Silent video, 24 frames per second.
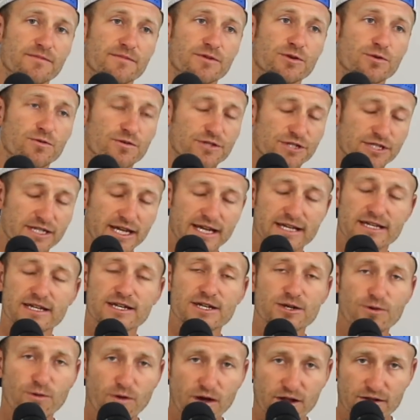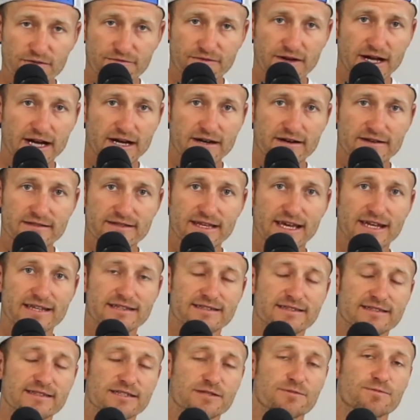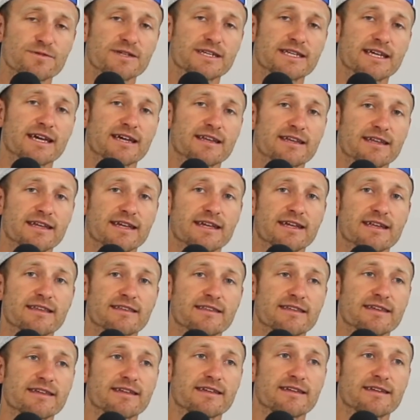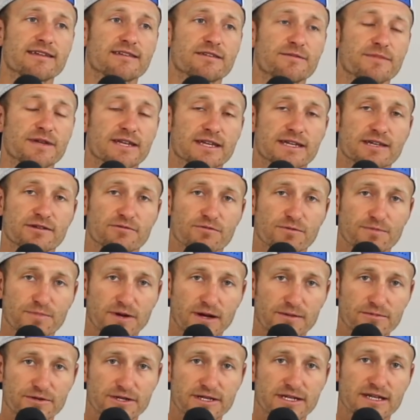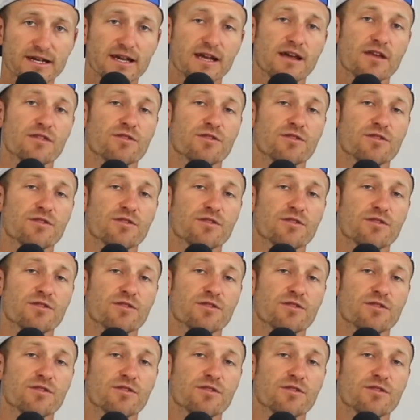Norseca qualifier. That is this weekend in the Dominican Republic.